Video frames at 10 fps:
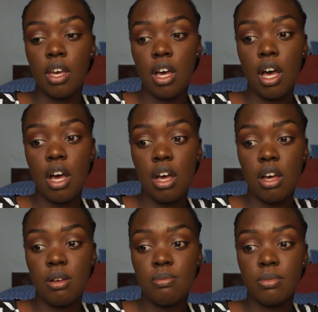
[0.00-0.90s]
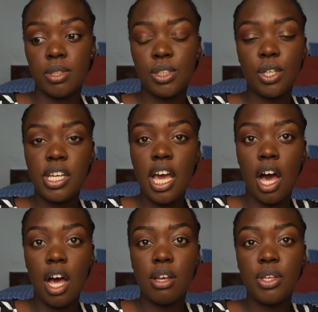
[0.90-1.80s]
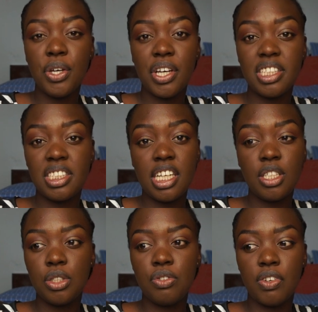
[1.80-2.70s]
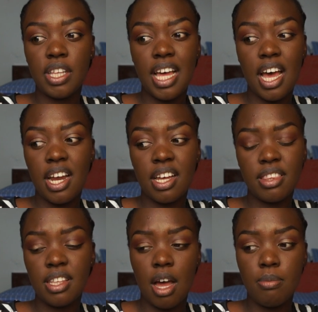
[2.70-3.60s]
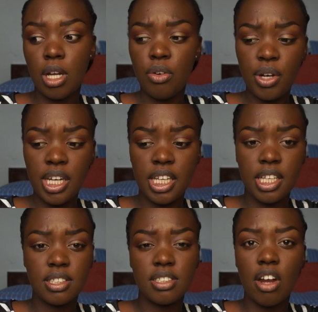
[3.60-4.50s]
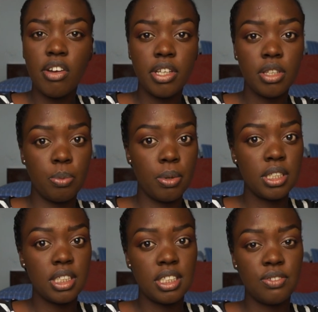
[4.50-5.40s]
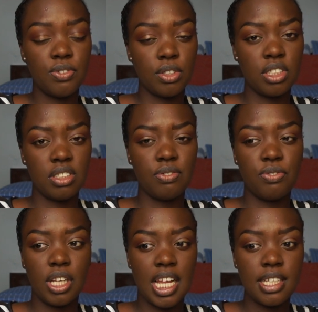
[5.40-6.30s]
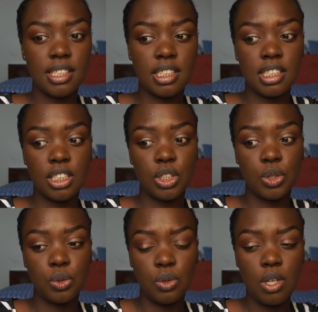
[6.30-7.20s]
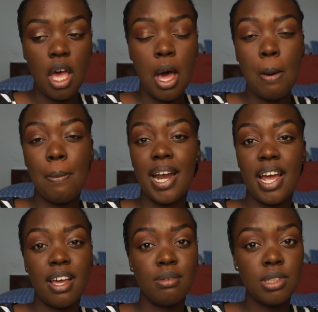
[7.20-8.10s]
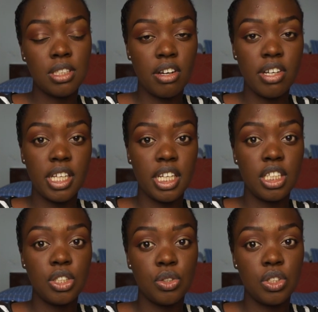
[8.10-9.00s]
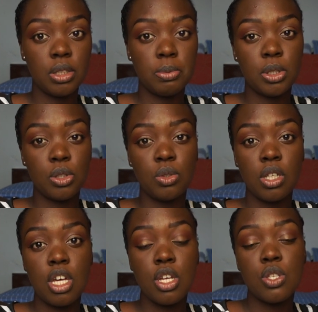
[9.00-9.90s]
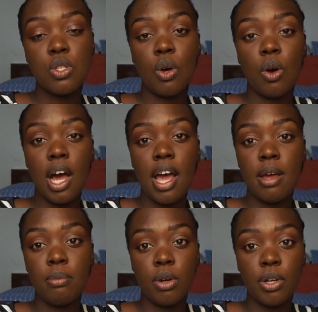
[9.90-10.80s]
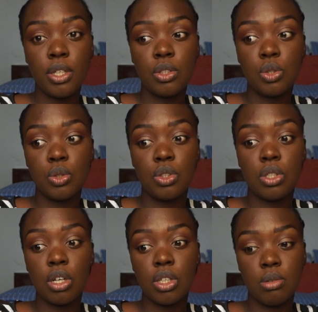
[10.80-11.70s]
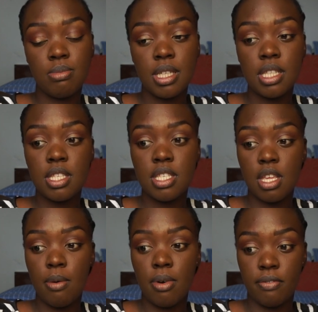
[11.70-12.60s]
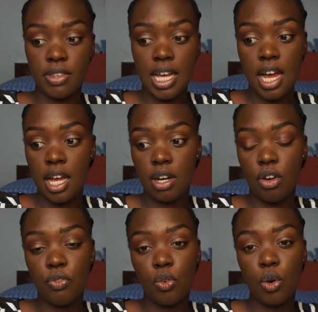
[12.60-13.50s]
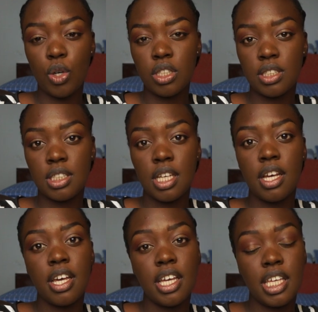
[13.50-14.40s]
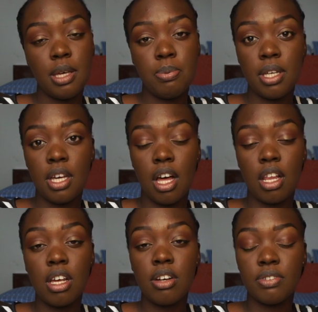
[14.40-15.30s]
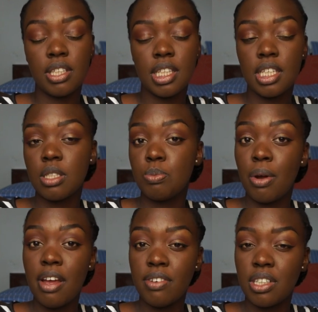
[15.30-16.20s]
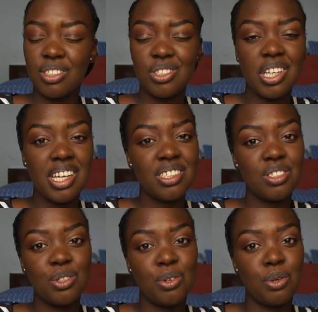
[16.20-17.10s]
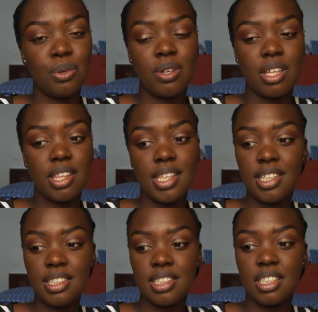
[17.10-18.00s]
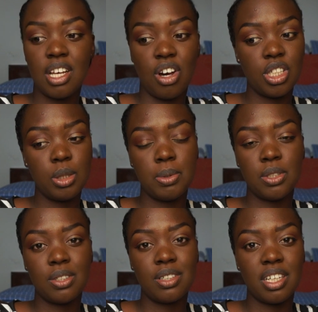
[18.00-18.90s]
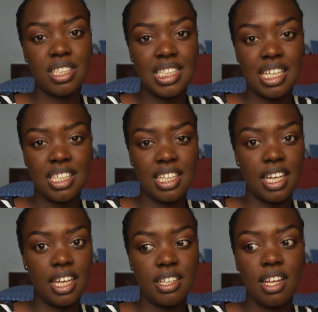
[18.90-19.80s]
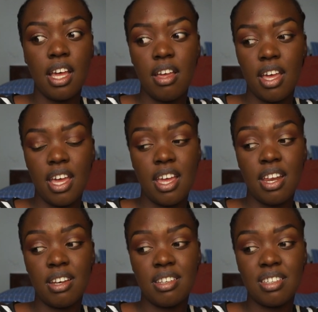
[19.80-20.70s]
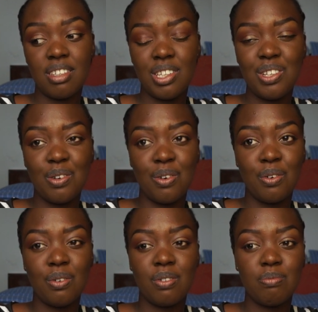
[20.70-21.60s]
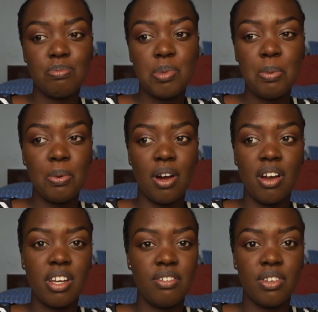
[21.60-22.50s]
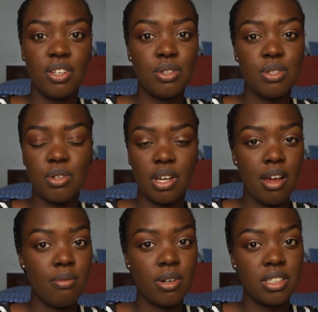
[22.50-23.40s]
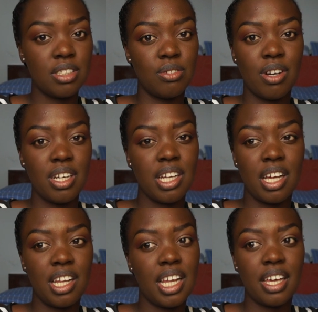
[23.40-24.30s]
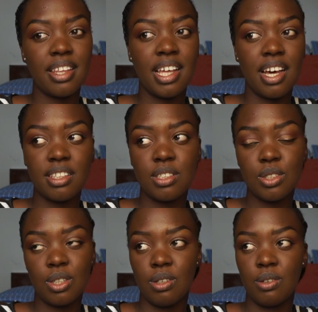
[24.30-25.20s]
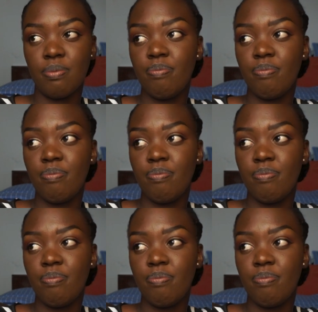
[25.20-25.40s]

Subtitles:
So yeah, you can stay tuned for that. I'm not really starting the process for licensing soon, but I am starting an internship soon, so I am going to document some of that, of course keeping a lot of the things private, because you guys know things in the hospital are delicate, and people aren't even used to cameras in Rwanda like that. So